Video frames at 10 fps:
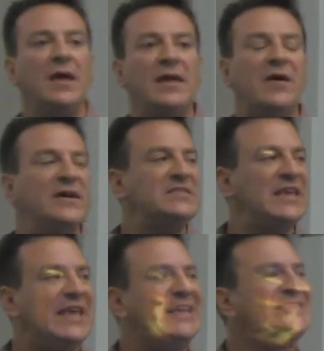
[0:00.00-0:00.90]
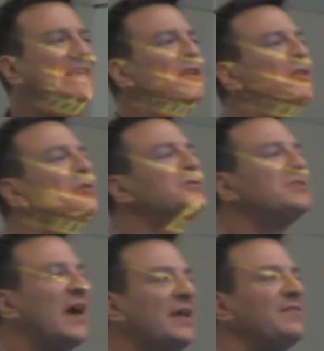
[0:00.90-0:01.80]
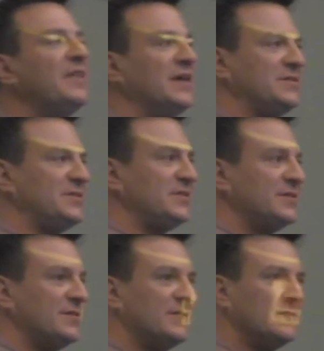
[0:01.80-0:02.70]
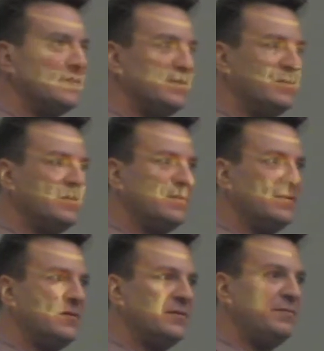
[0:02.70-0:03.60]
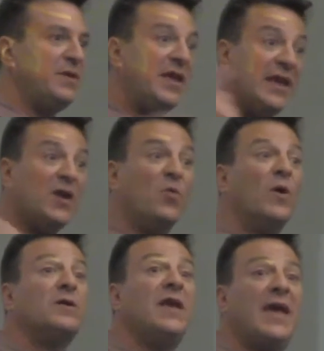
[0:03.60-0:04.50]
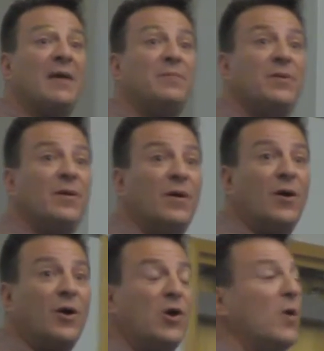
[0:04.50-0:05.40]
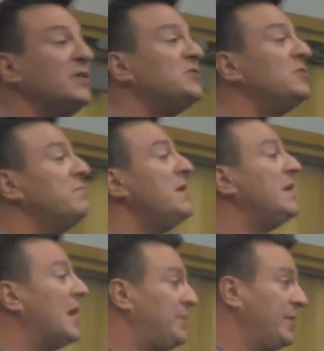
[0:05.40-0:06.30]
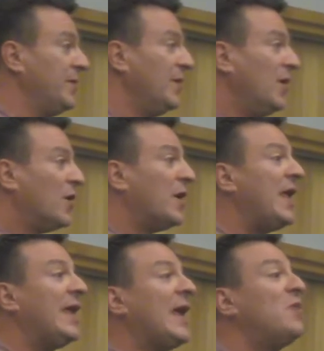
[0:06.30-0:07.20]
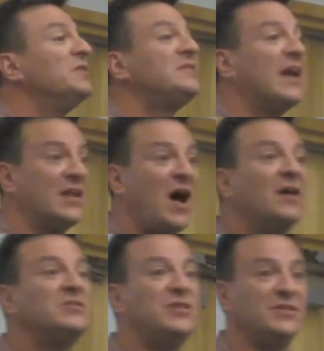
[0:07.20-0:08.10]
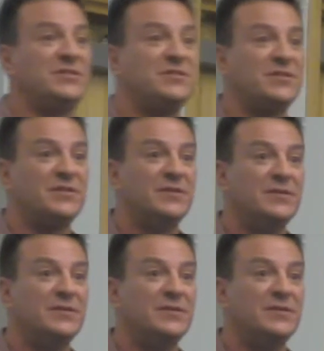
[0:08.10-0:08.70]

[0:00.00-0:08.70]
Now, it's easy to lose sight of this being at a WordCamp or going to a meetup or hanging out with technologists.